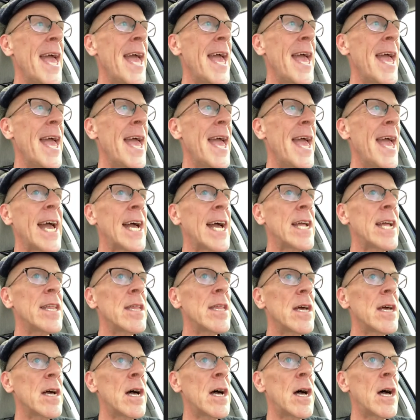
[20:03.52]
And
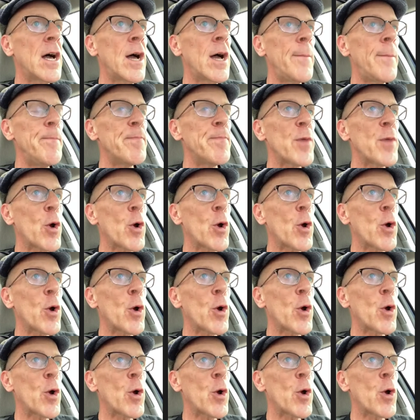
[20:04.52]
her
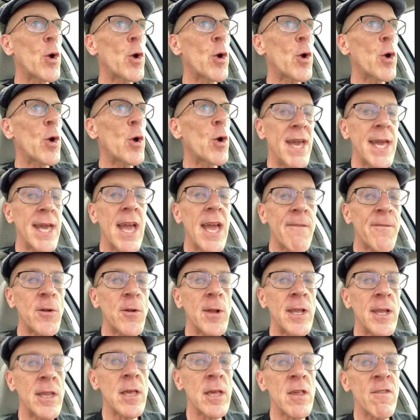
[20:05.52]
first big effort in
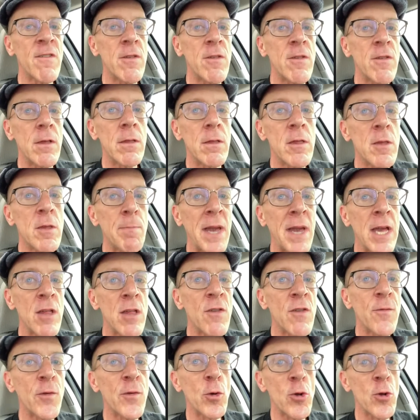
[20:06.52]
this space
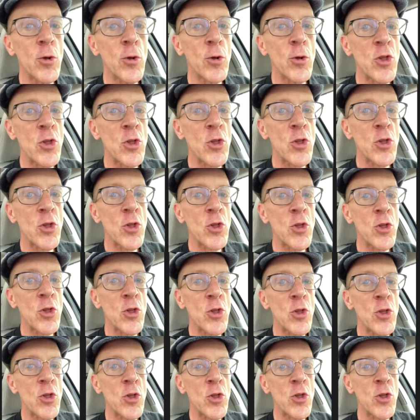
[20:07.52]
for streaming
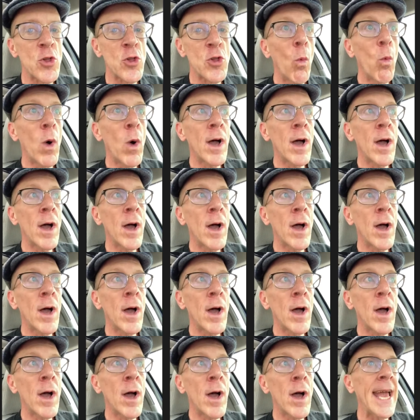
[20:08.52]
was
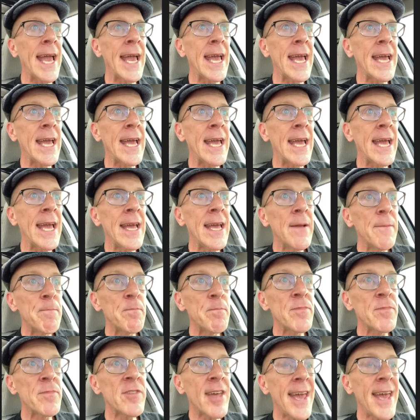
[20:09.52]
a
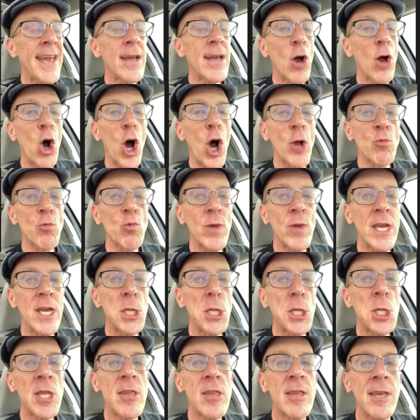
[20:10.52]
take on
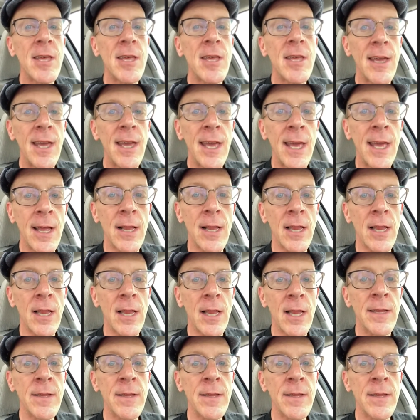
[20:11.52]
Regency England.